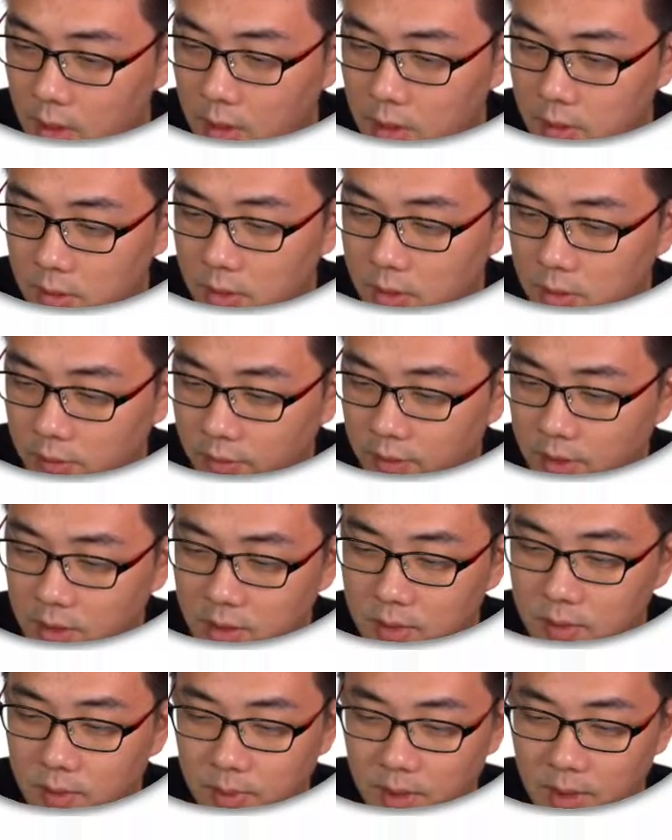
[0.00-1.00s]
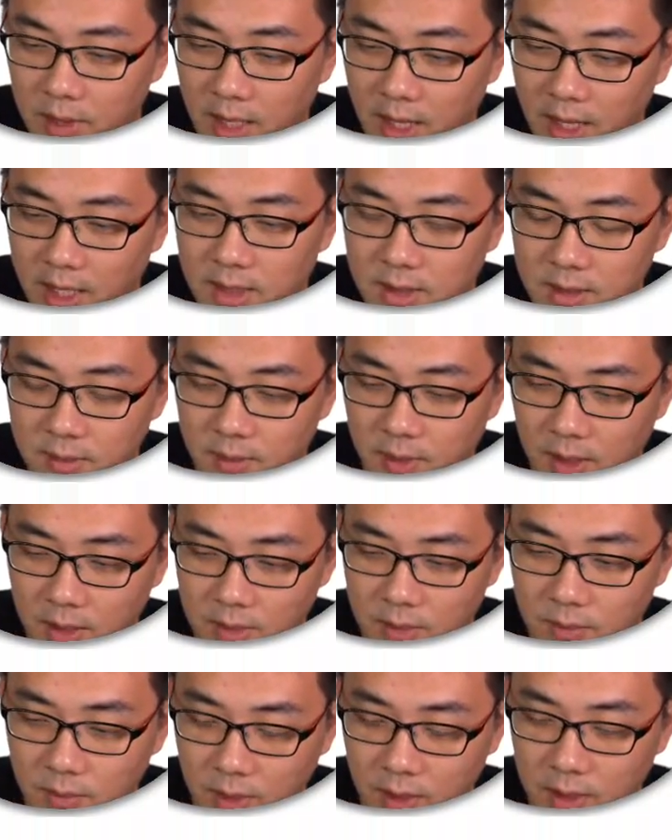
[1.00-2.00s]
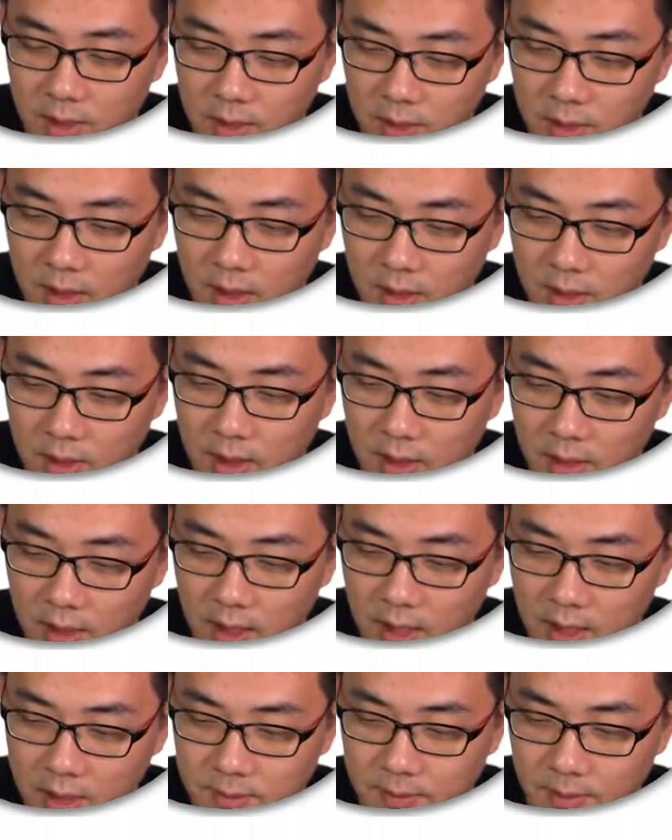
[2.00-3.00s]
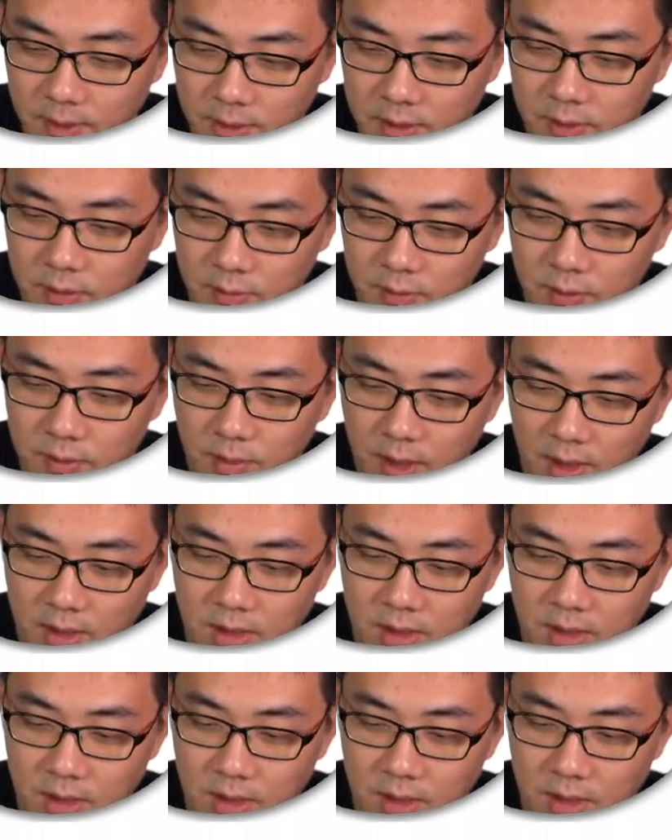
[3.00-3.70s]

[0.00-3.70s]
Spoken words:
So solving this will be x plus 1 and x minus 2, but